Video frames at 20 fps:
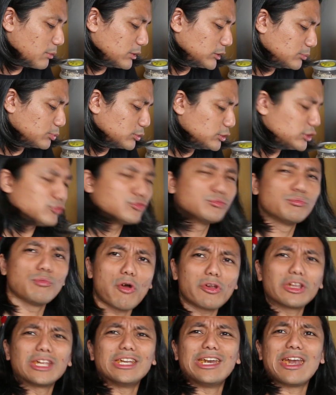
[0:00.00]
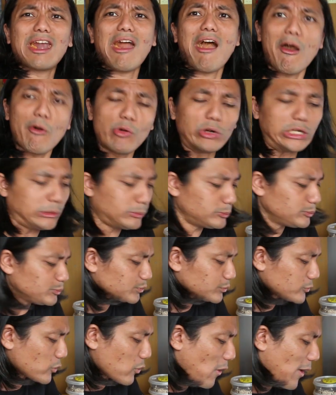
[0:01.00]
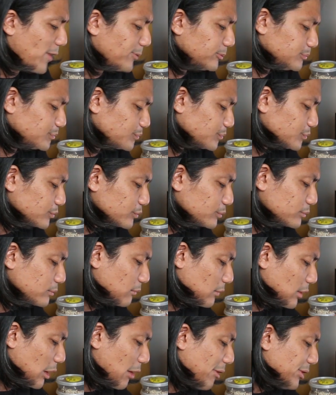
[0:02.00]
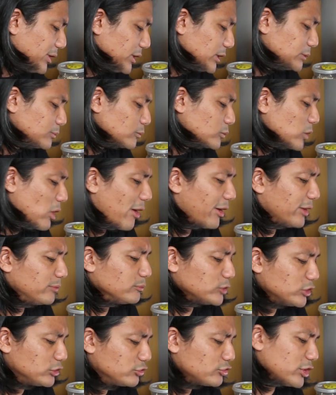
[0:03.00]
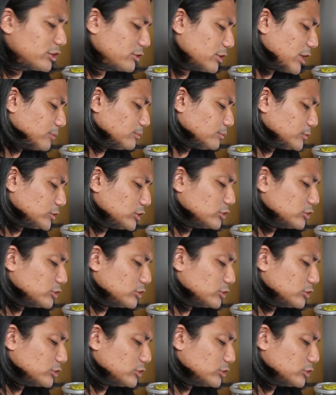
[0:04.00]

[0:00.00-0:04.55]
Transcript: by the police for more than an hour, right? And they said that